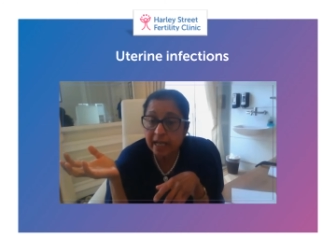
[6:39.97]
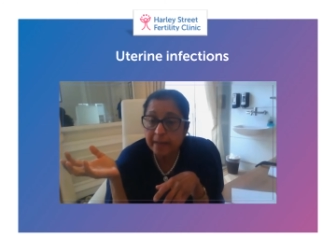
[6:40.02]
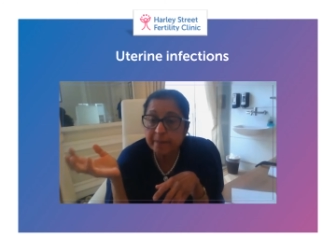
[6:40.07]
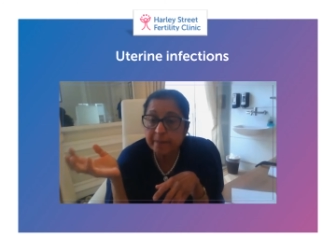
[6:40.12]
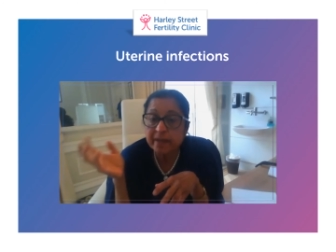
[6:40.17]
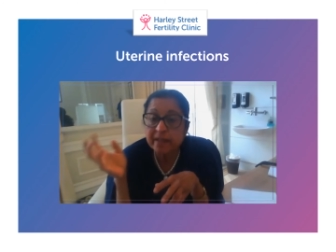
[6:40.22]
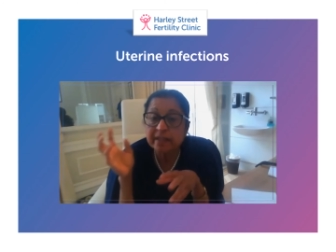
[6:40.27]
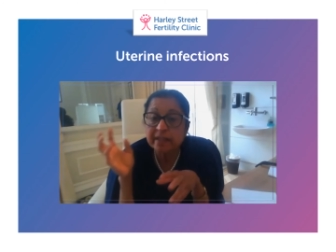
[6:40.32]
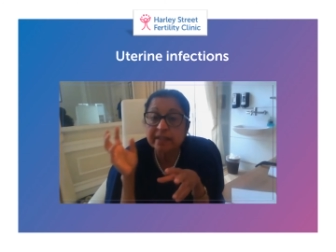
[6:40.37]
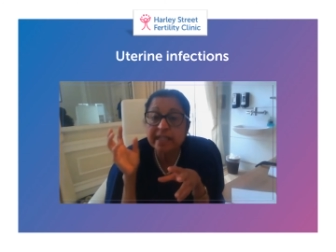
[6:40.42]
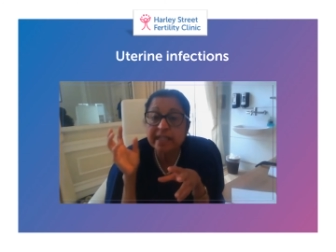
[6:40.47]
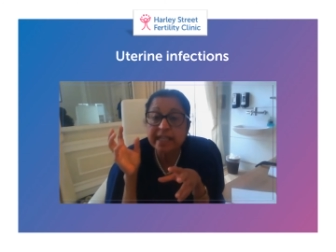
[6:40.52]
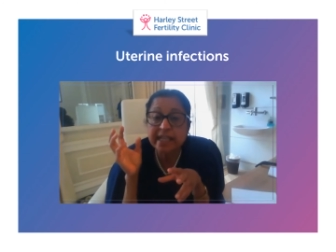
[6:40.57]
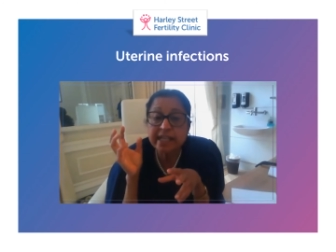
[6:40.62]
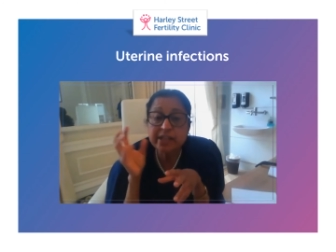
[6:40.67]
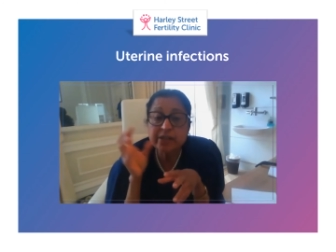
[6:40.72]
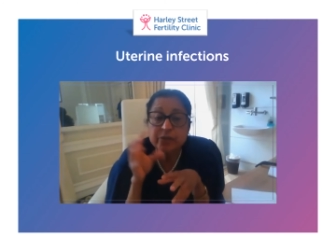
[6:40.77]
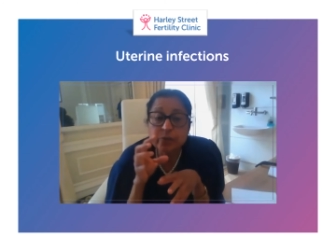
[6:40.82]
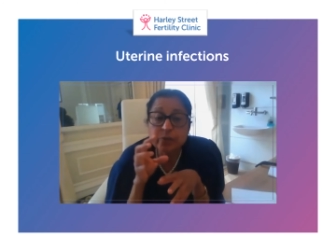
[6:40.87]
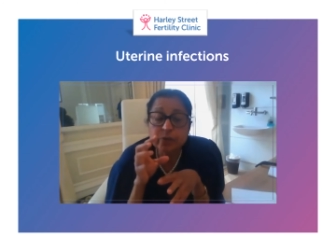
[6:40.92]
They
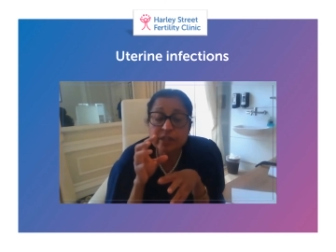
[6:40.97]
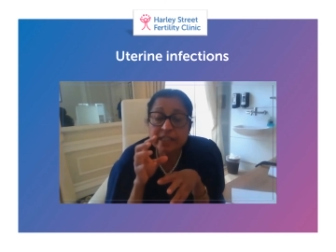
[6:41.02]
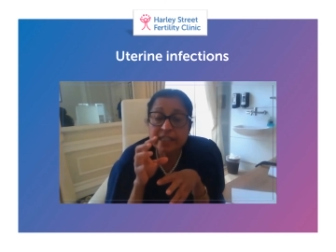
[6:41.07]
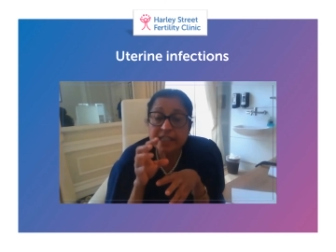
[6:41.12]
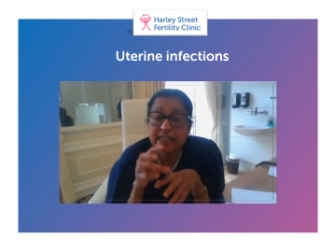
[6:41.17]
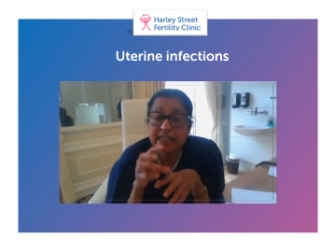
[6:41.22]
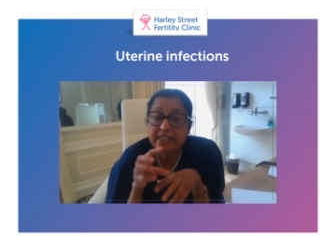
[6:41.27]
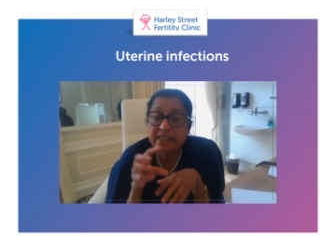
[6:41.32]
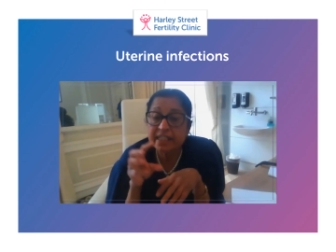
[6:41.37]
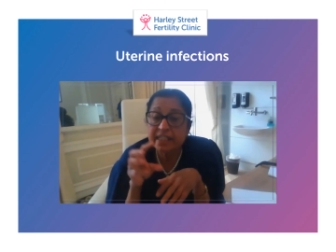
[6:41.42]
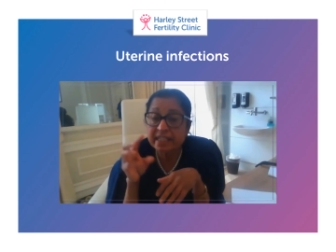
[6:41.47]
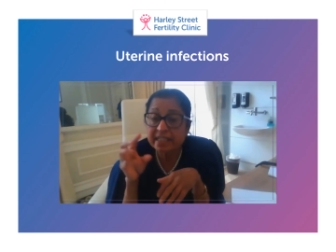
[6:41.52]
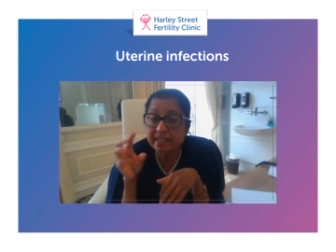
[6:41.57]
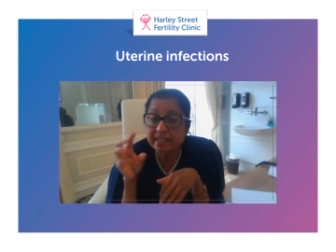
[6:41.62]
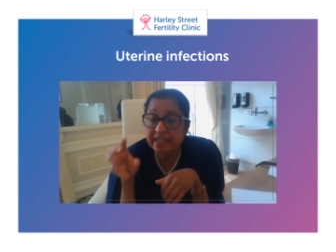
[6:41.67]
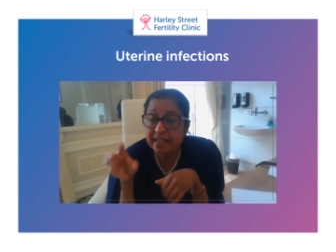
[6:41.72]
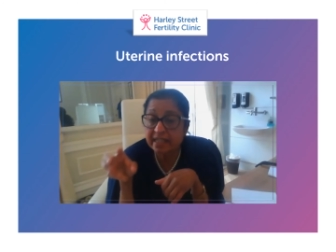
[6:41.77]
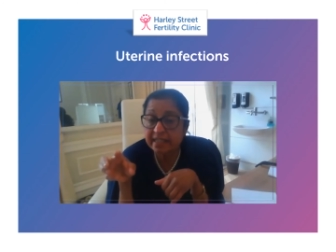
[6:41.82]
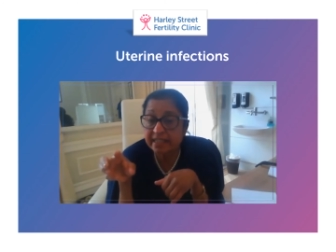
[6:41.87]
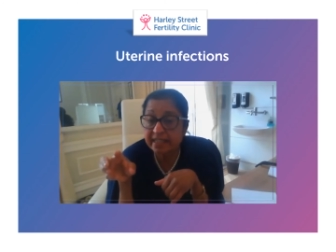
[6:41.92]
do DNA
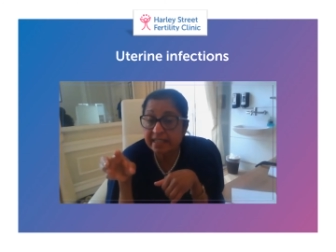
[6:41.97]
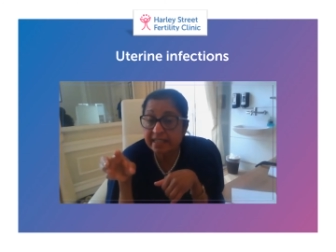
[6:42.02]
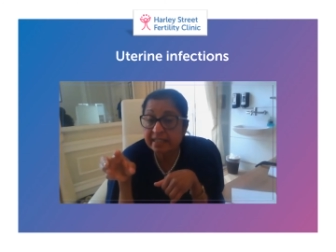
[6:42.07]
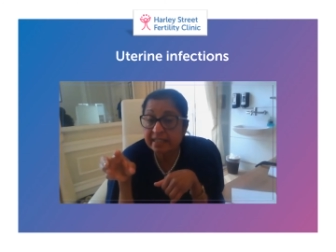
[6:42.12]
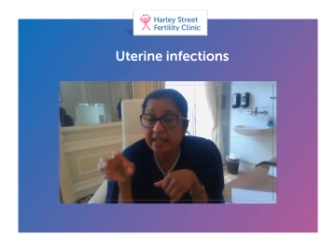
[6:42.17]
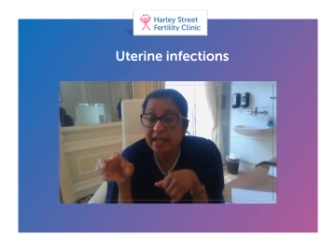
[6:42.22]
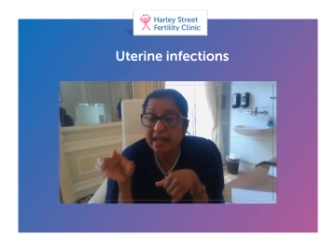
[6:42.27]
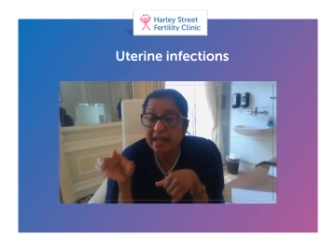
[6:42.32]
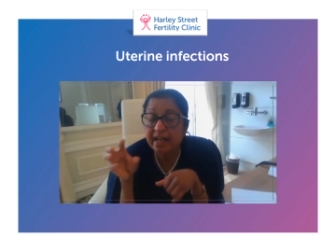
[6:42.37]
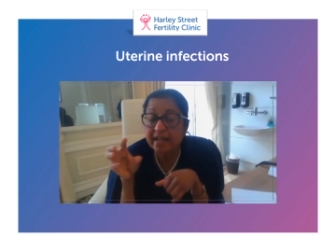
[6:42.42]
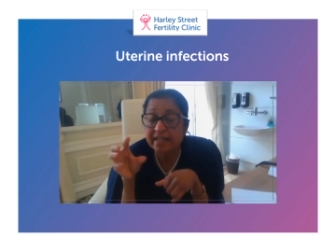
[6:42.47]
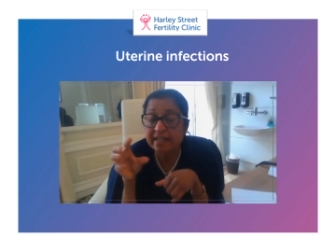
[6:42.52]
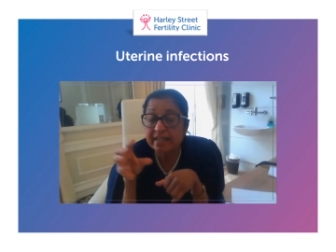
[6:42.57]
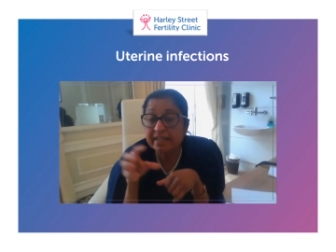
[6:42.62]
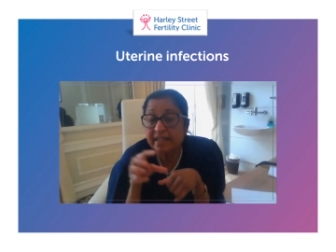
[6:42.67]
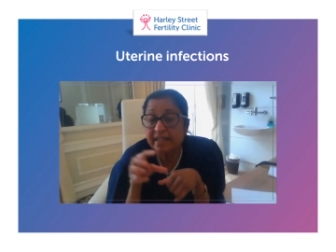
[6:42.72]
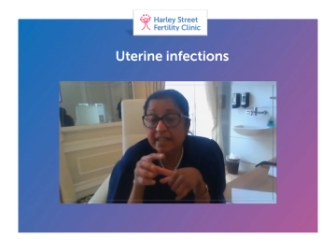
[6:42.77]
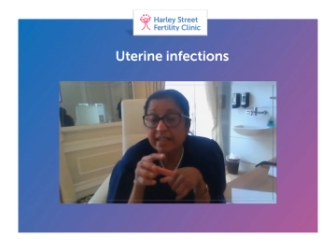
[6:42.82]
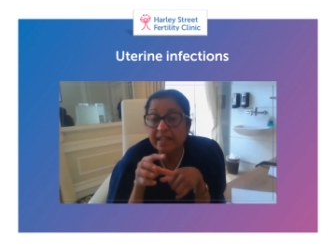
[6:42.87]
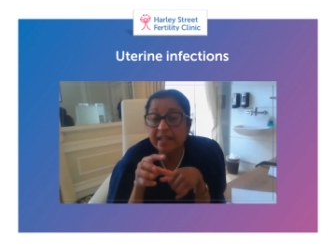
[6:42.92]
studies and
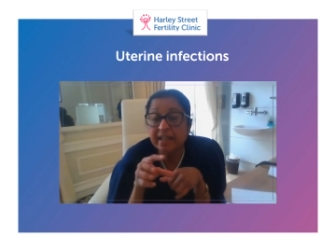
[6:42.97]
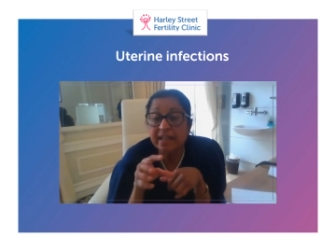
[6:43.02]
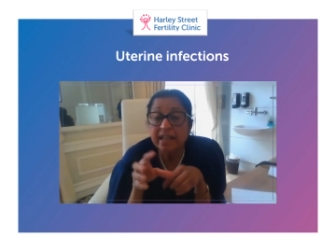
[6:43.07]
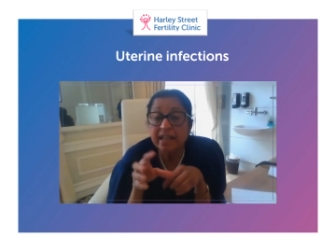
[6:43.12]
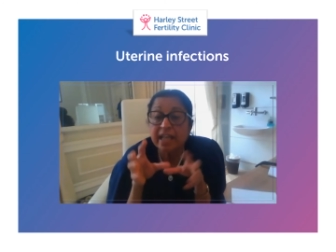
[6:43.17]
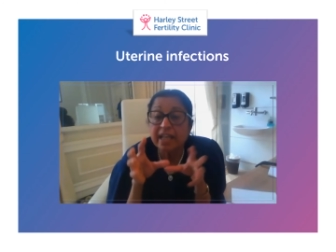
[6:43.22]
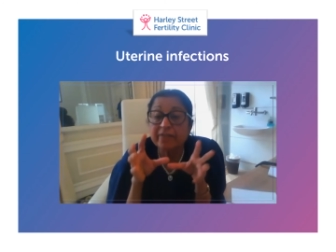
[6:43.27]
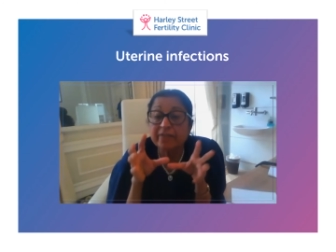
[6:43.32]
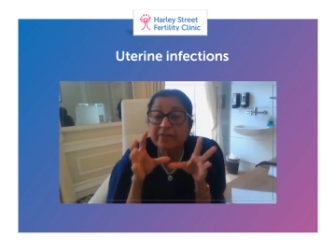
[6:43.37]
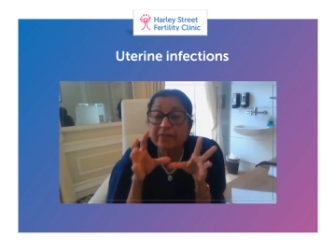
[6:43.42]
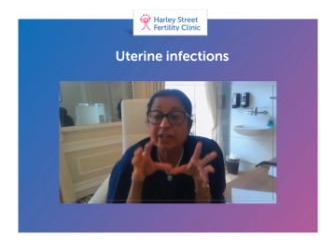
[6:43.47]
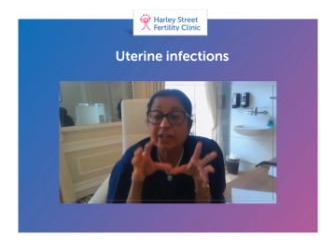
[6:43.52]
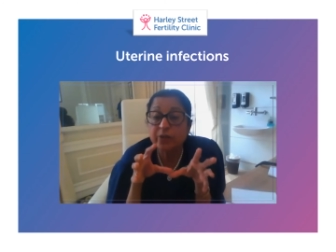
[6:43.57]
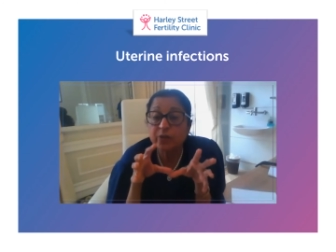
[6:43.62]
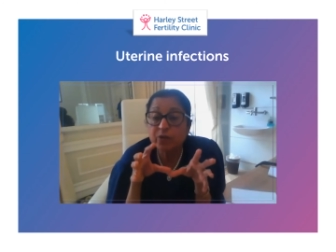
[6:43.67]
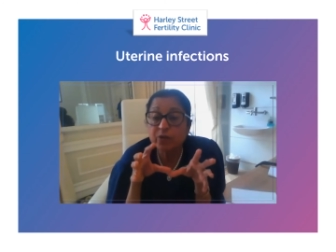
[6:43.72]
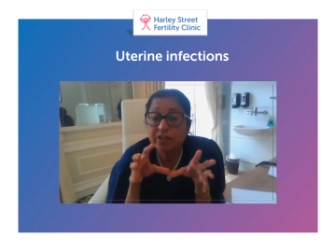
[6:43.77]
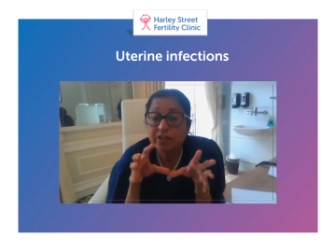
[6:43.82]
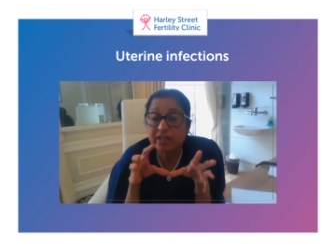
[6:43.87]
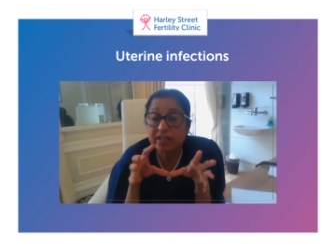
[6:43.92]
see if the
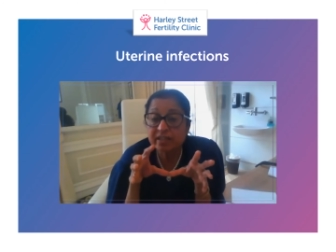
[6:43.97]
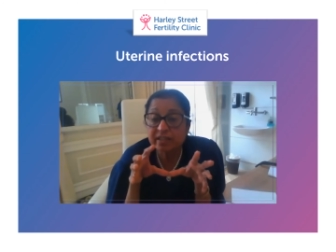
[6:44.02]
uterus